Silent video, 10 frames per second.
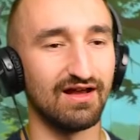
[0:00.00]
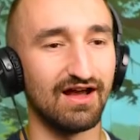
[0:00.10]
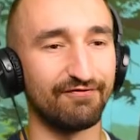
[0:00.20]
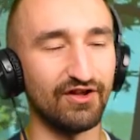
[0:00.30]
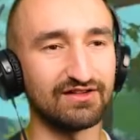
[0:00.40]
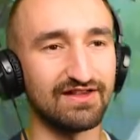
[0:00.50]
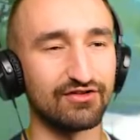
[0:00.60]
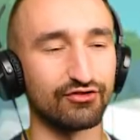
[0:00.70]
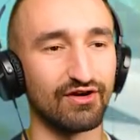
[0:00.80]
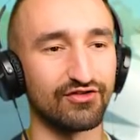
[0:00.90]
I feel like
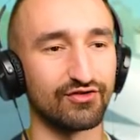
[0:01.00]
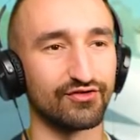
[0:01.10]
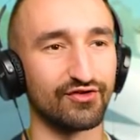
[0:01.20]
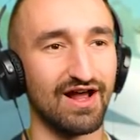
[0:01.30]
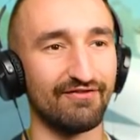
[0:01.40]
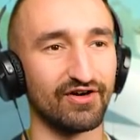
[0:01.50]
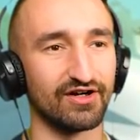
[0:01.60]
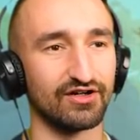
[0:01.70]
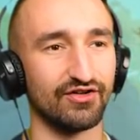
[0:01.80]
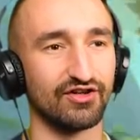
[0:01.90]
these thrusters are not
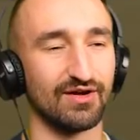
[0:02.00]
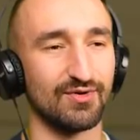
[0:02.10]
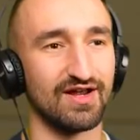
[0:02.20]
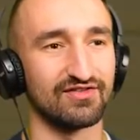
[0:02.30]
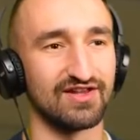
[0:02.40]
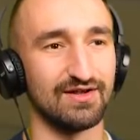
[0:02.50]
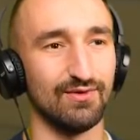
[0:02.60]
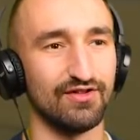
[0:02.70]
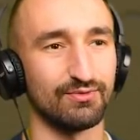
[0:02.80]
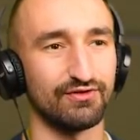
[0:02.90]
very good. The W A S D
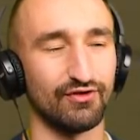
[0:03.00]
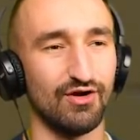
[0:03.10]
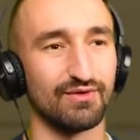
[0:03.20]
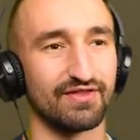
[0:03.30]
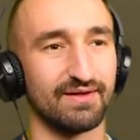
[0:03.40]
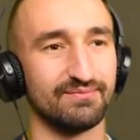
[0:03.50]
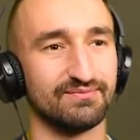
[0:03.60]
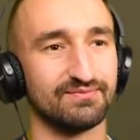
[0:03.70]
ones? What's wrong with them?